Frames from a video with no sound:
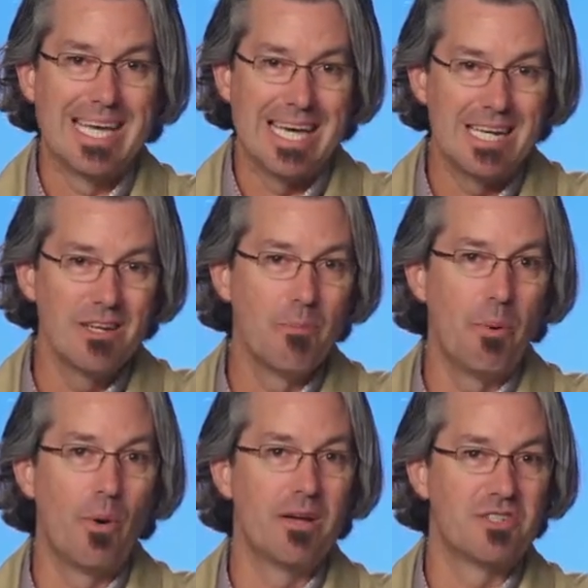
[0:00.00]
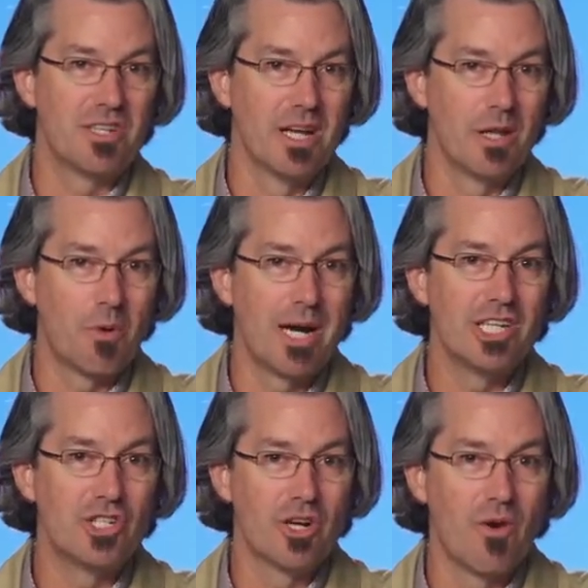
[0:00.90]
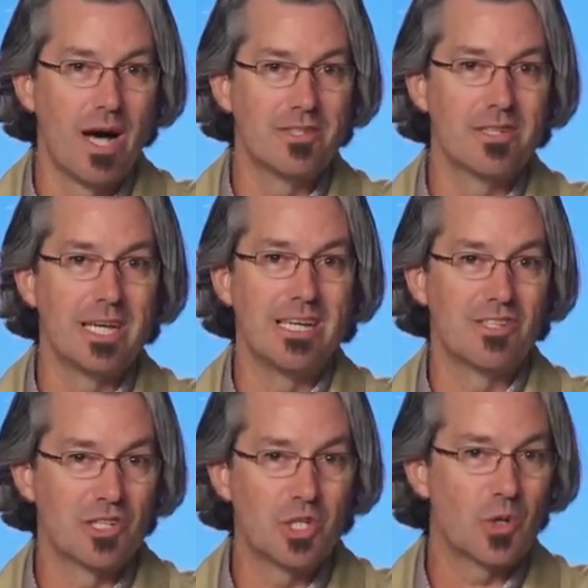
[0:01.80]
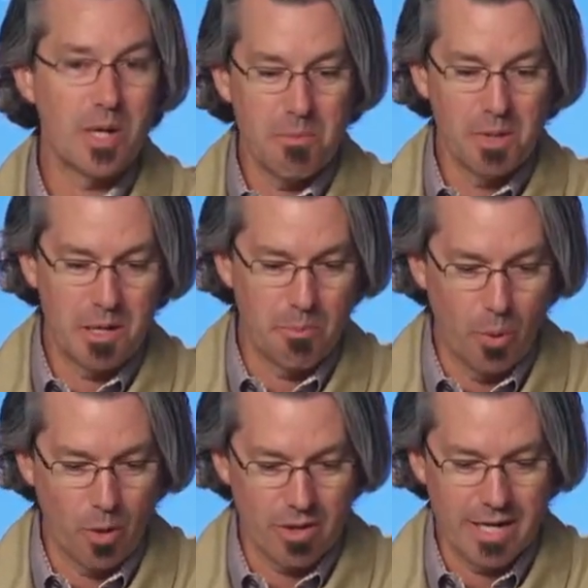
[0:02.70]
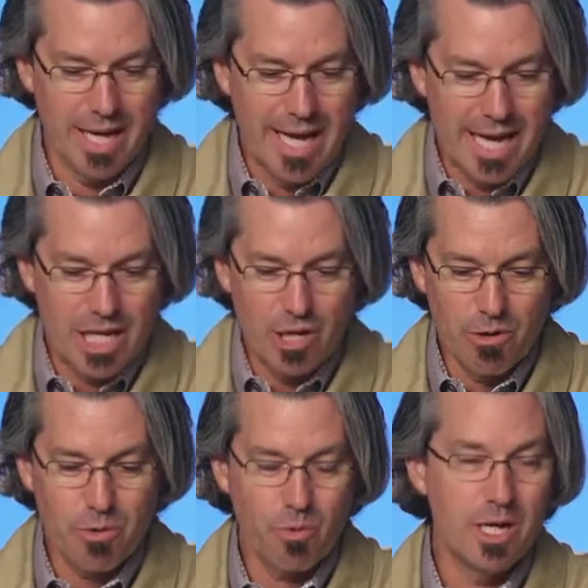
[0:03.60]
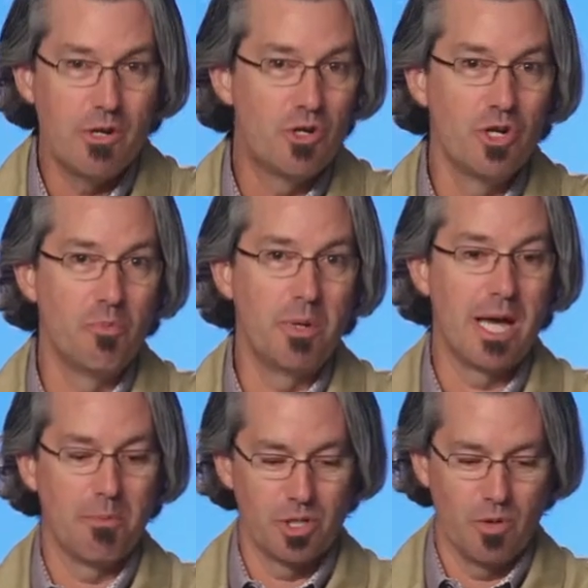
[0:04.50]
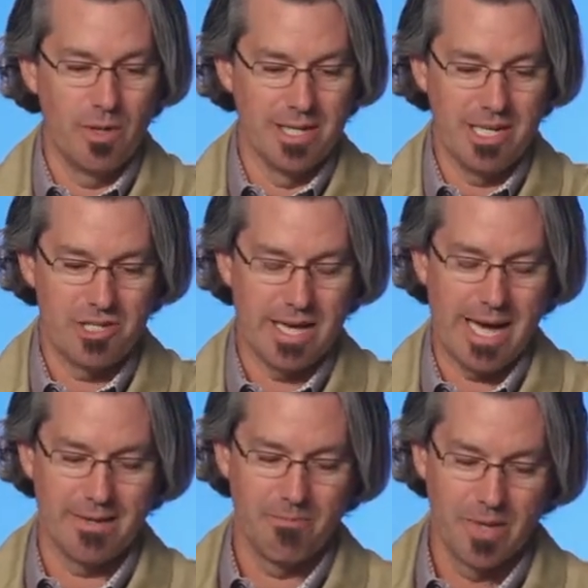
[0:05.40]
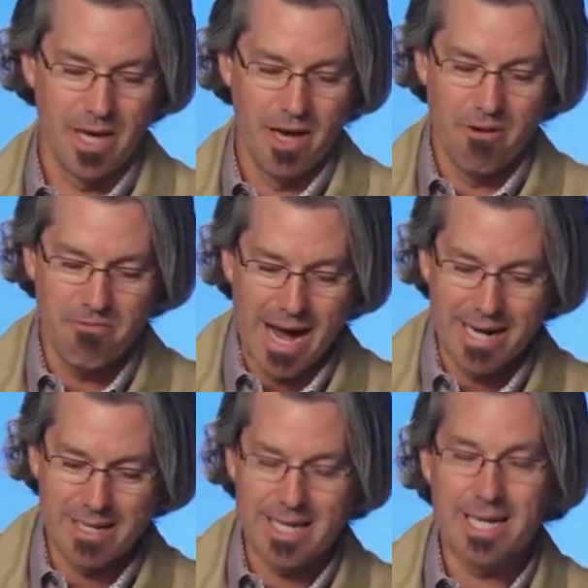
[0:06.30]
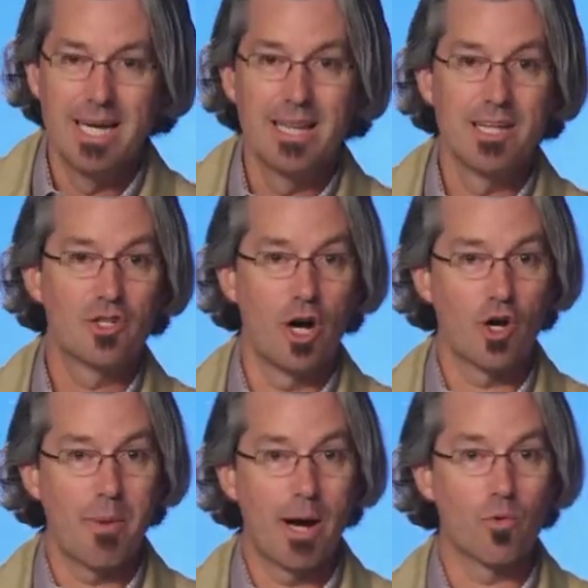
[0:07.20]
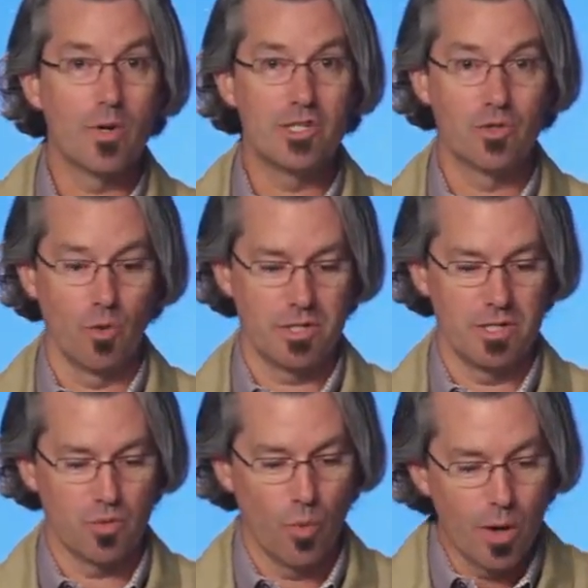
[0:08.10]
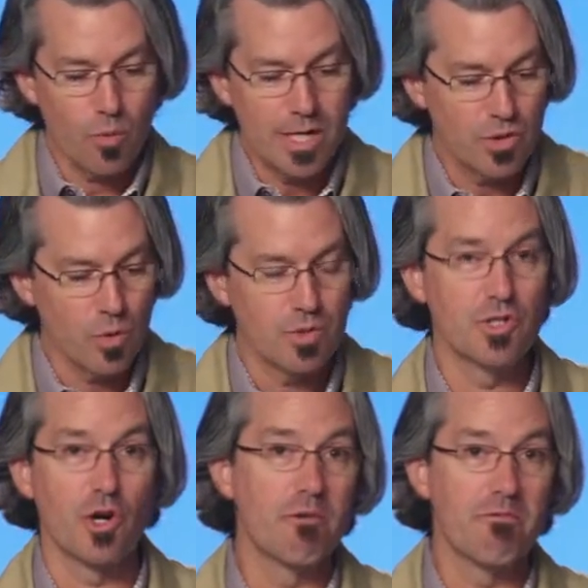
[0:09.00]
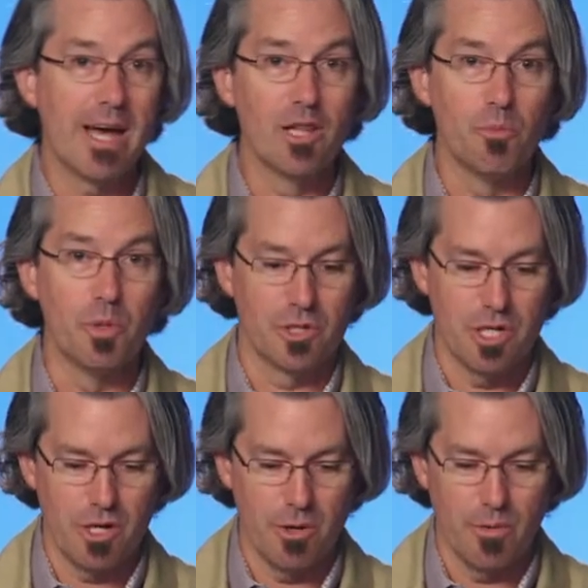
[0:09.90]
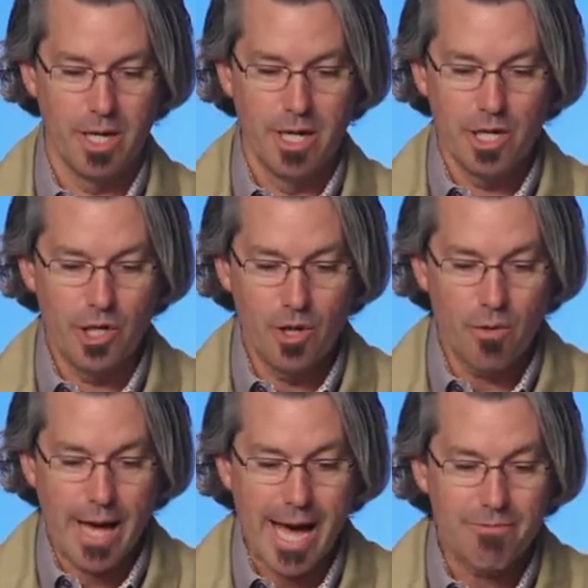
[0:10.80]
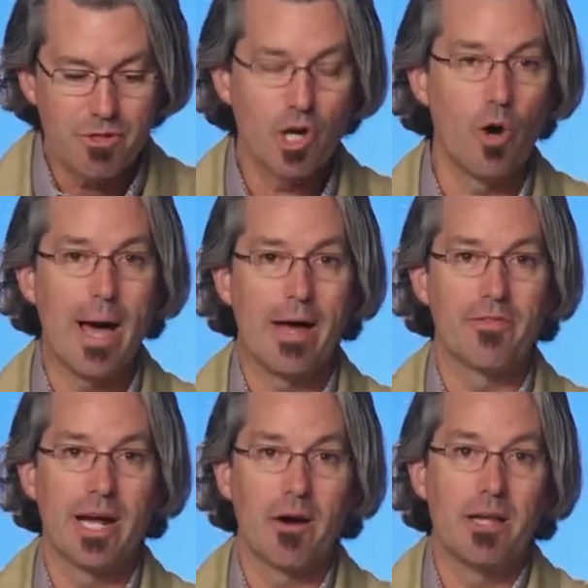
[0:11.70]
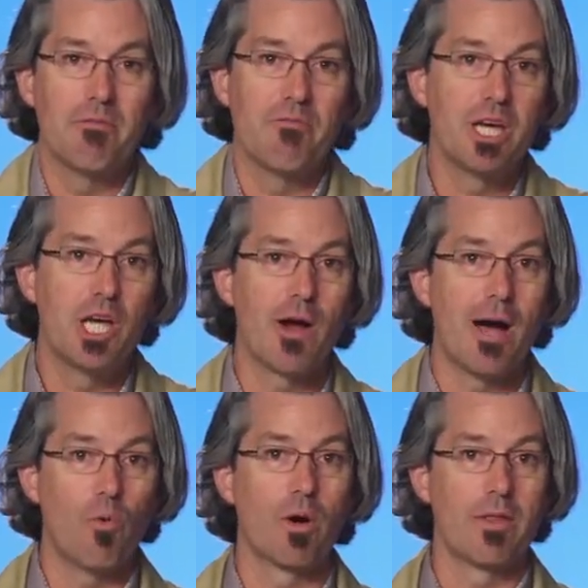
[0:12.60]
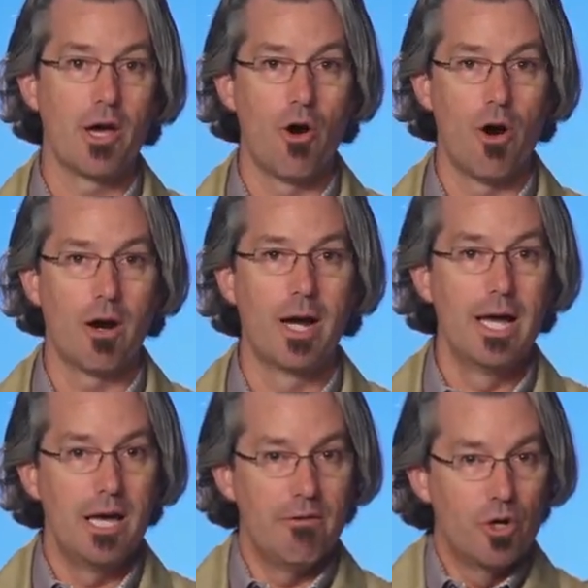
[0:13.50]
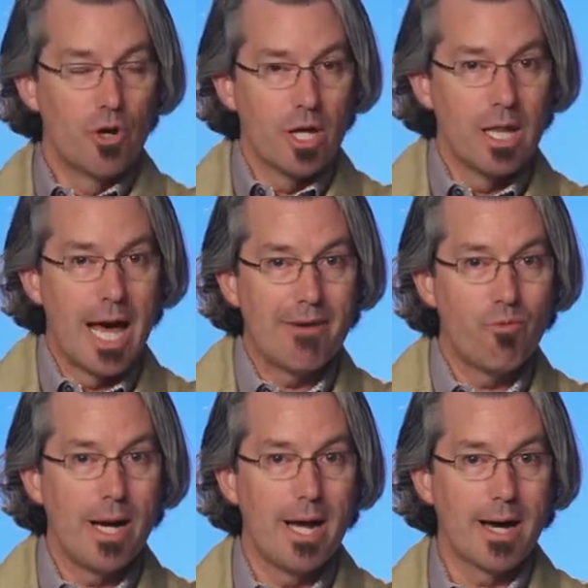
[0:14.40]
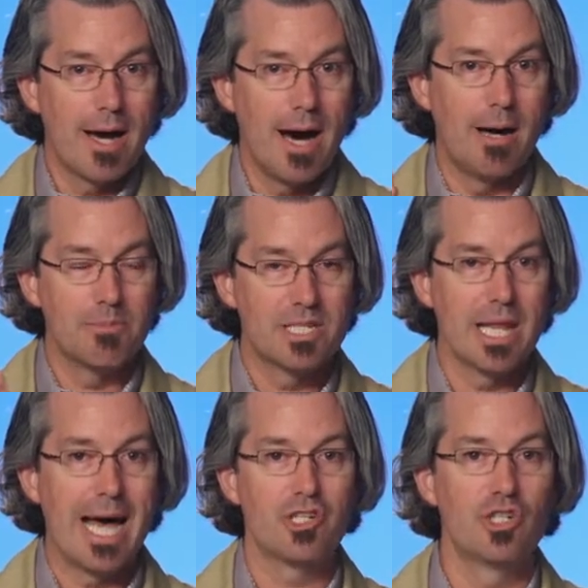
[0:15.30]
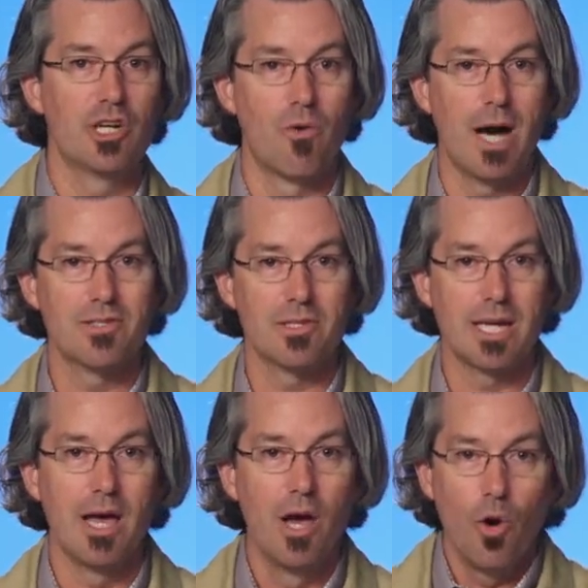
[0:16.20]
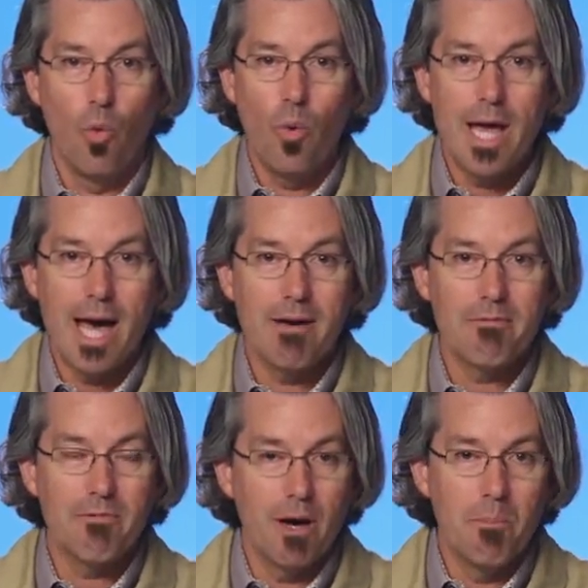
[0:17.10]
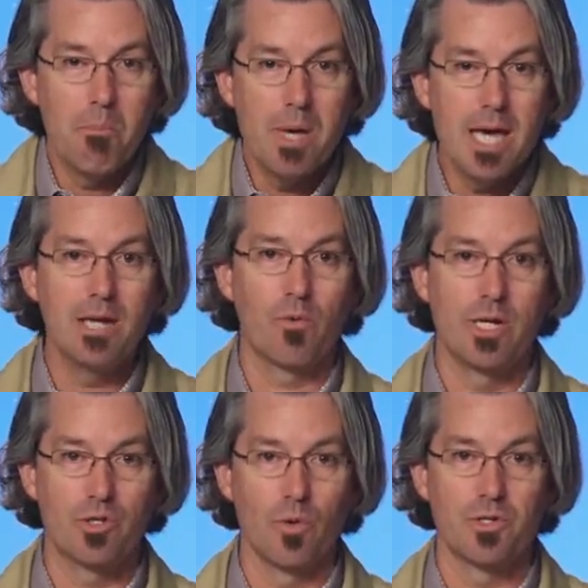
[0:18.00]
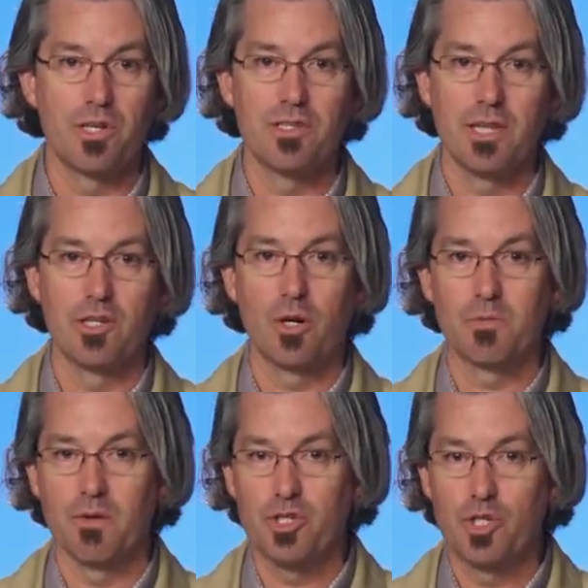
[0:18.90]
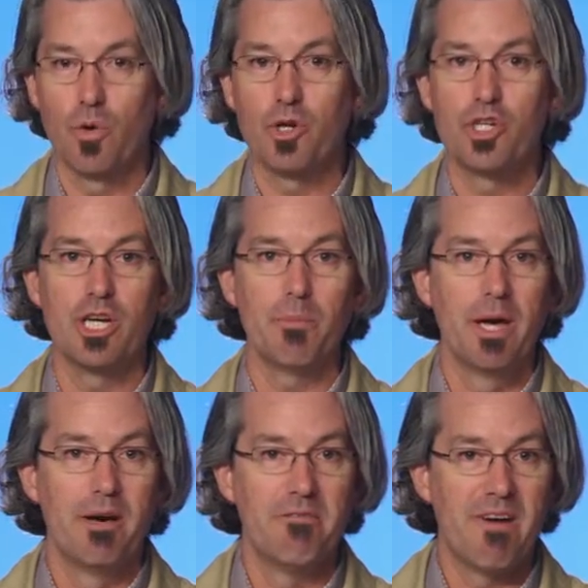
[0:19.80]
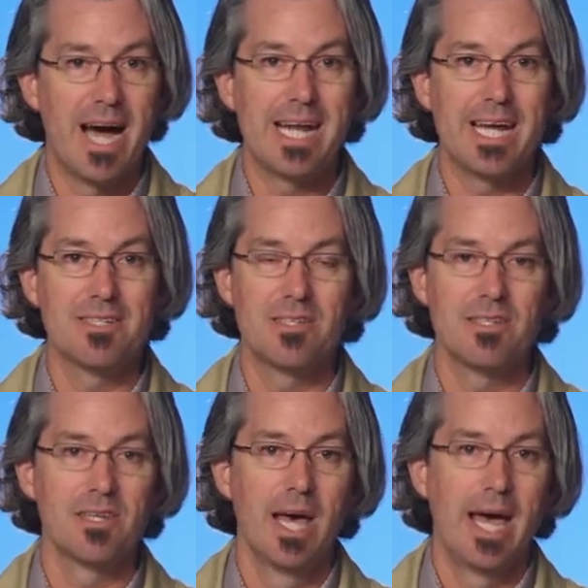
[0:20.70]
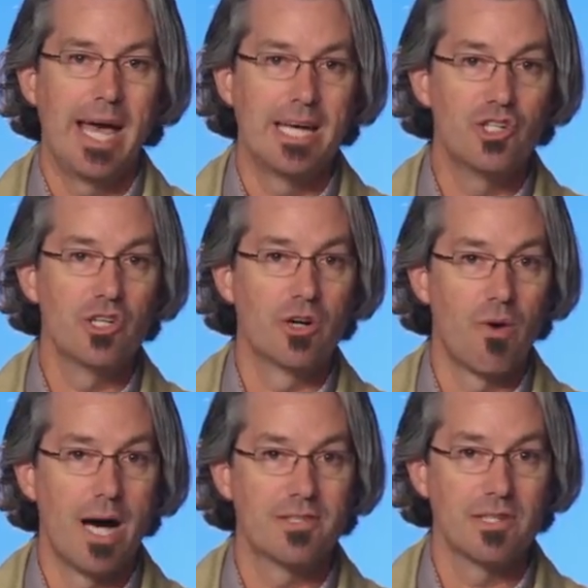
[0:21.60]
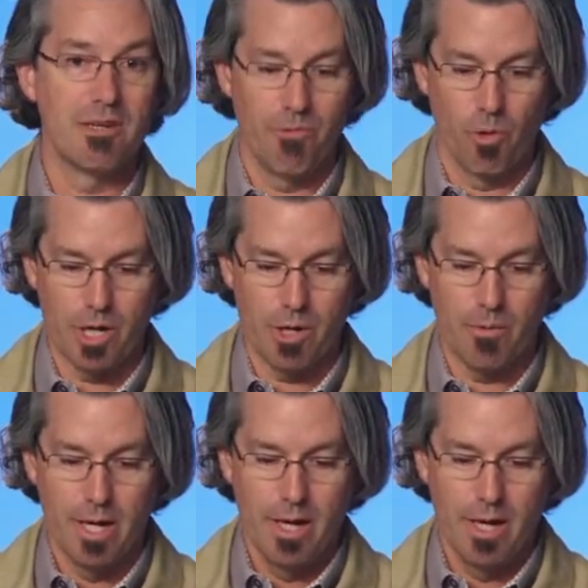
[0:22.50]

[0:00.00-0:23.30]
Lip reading: Getting to the point of celebrating generosity is extremely important, and year 3, you should be able to unleash that. Finally, let's talk about resources. What resources are available to you? You don't have to go out there and figure out where they are. If you go to lifeway.com/generosity, we have many resources in the terms of stewardship, finances, and generosity for you.